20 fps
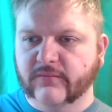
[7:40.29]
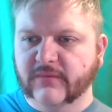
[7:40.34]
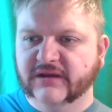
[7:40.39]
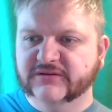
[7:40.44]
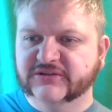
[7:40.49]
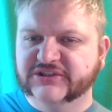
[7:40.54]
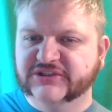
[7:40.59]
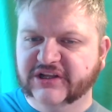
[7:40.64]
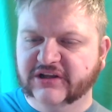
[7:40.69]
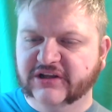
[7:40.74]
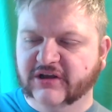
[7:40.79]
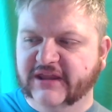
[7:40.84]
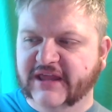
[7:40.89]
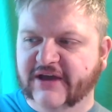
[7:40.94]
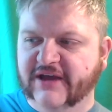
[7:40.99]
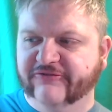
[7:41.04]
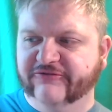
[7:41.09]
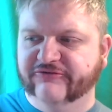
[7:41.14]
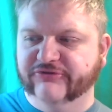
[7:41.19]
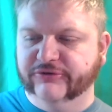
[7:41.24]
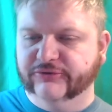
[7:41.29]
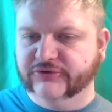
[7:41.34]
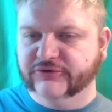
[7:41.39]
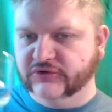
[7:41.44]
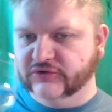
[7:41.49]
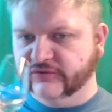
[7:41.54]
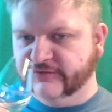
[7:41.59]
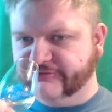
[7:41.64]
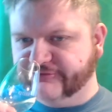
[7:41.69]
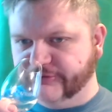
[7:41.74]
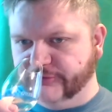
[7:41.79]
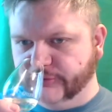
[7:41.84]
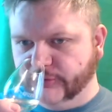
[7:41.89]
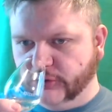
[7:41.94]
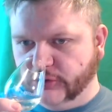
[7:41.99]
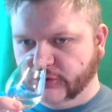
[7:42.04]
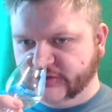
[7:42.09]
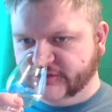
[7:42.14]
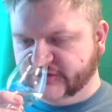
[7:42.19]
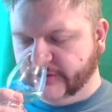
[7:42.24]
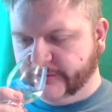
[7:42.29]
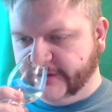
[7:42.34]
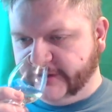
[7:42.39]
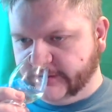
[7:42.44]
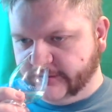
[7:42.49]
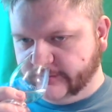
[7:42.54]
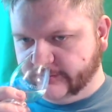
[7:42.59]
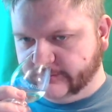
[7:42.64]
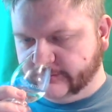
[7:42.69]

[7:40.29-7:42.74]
Still got that fruit nose to it.